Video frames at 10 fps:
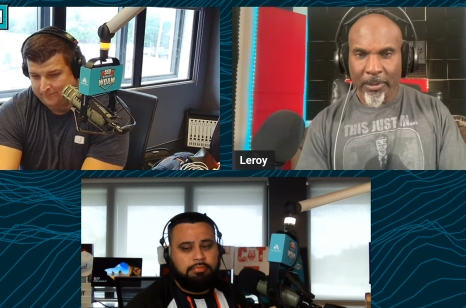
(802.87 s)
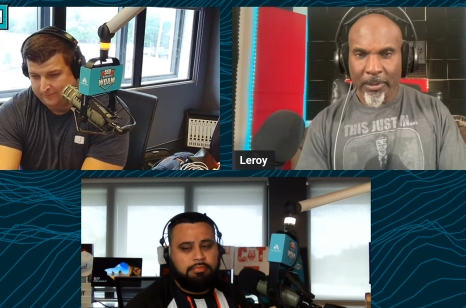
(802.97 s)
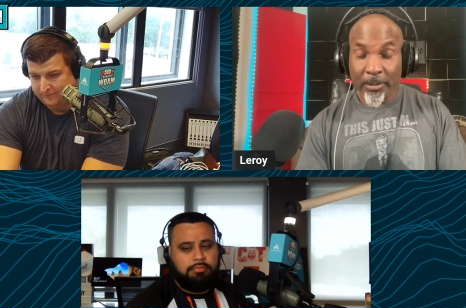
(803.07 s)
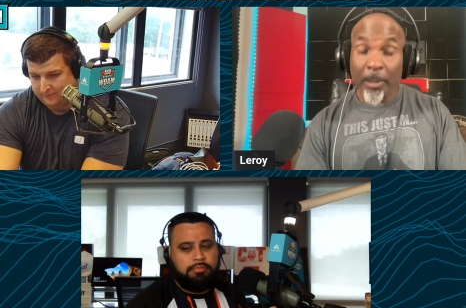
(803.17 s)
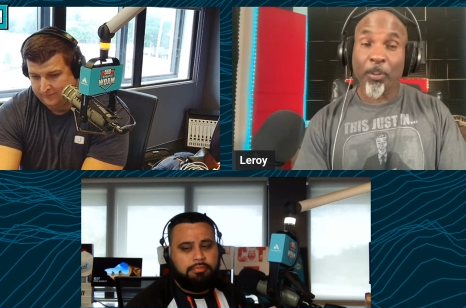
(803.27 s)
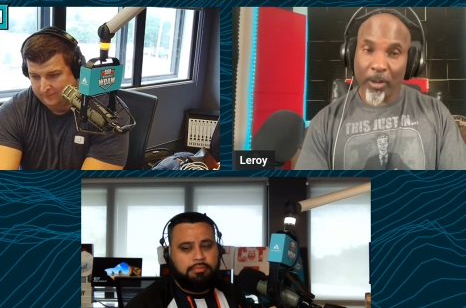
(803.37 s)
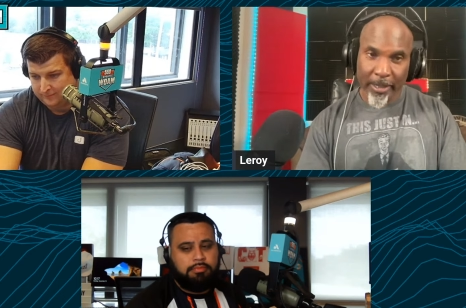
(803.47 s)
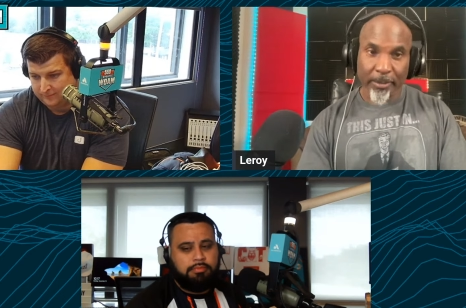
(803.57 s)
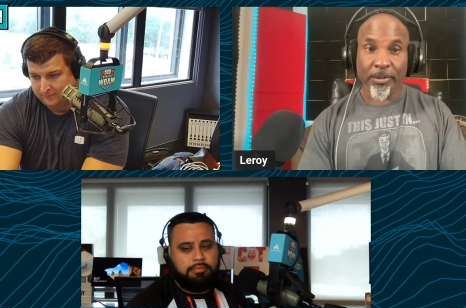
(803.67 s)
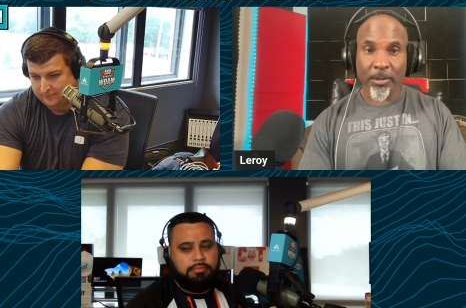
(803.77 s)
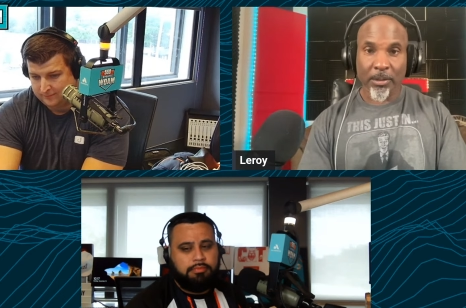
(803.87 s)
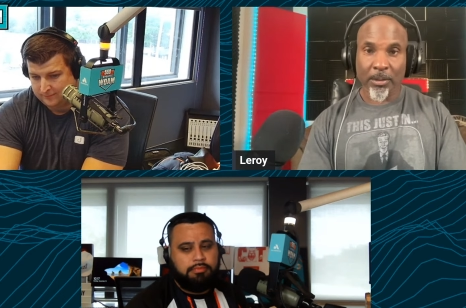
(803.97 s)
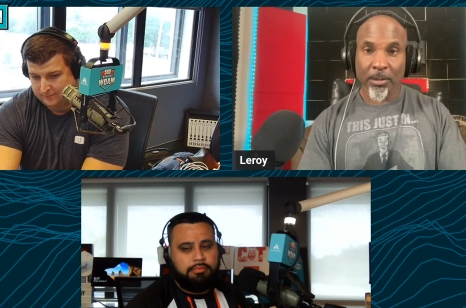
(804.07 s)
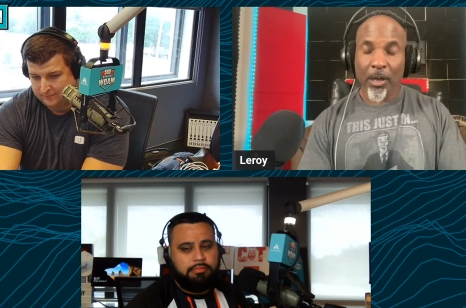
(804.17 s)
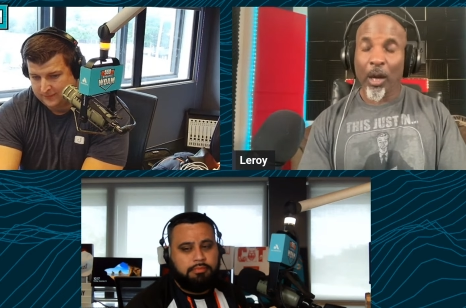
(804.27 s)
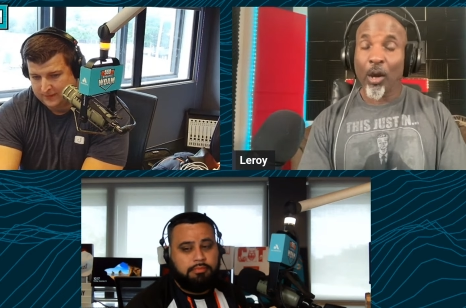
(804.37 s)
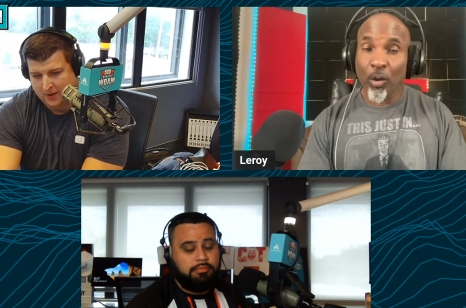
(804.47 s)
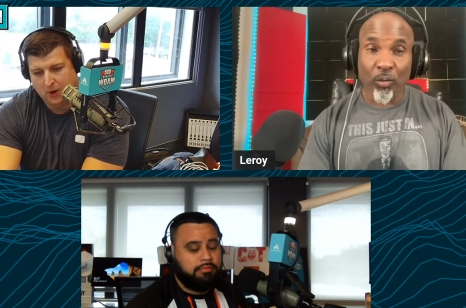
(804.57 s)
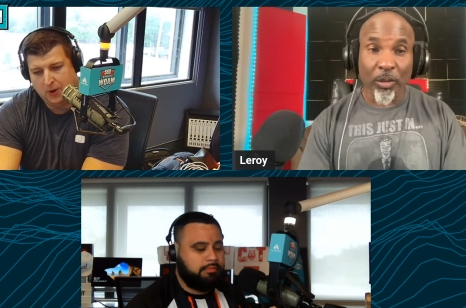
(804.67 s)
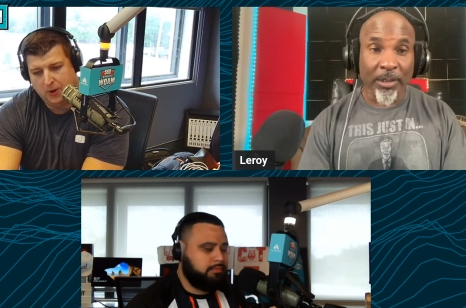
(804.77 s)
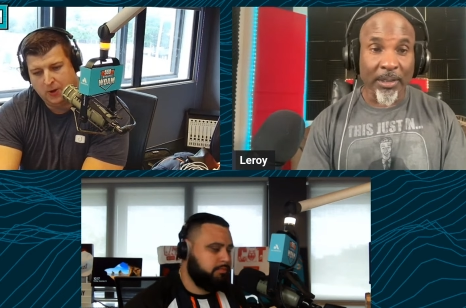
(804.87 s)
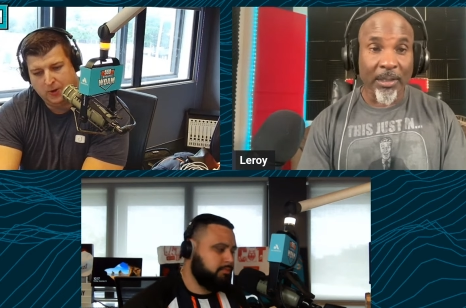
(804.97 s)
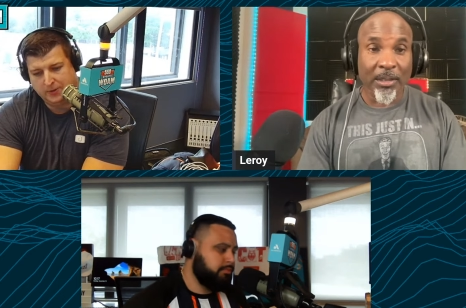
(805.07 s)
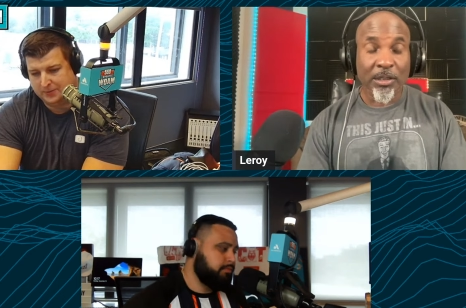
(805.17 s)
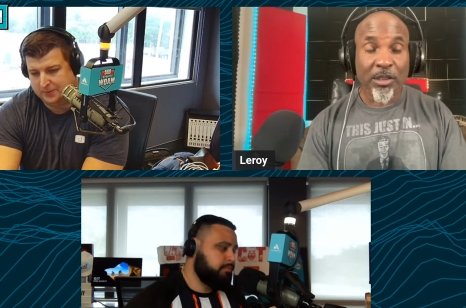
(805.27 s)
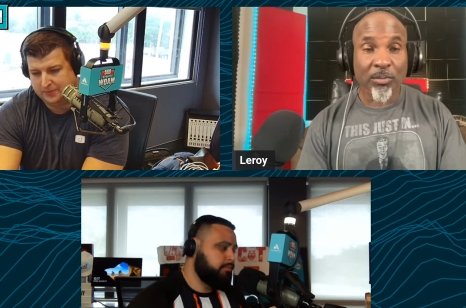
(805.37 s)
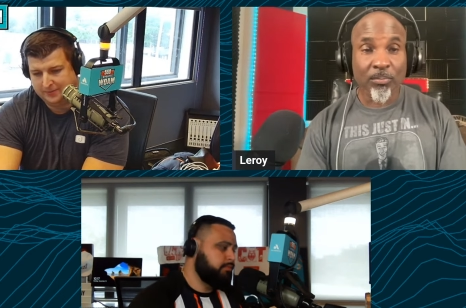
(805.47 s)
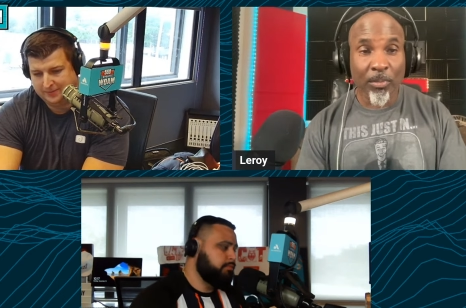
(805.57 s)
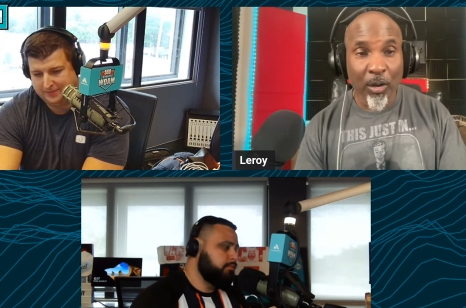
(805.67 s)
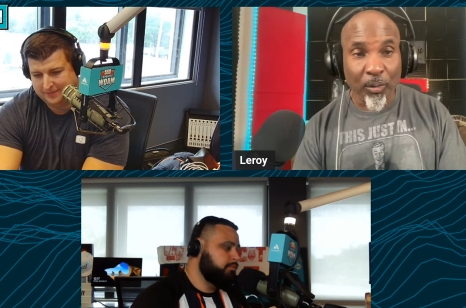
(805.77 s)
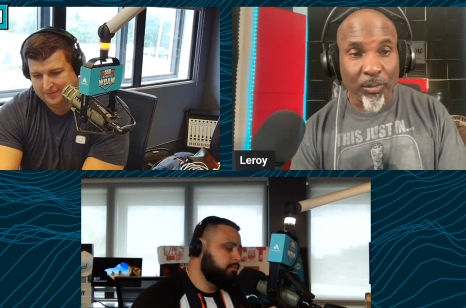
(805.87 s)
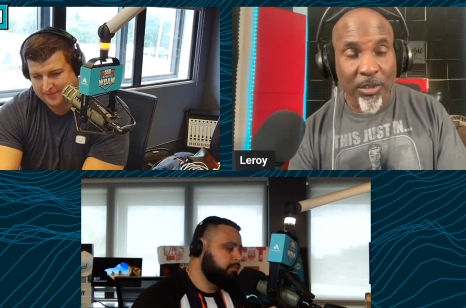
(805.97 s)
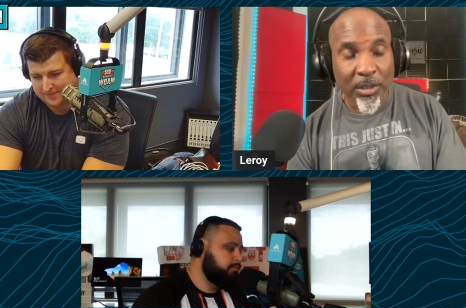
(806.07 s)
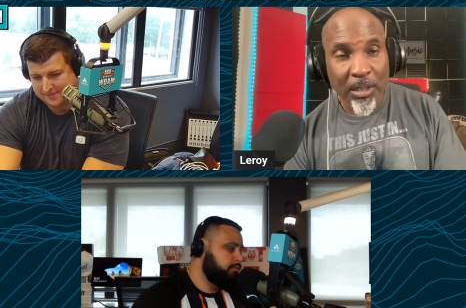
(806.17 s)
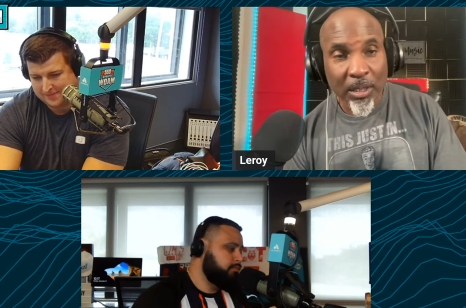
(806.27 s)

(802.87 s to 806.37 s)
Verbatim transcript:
Speaker 1: the Browns. Holy oh, smokes. dude. smokes.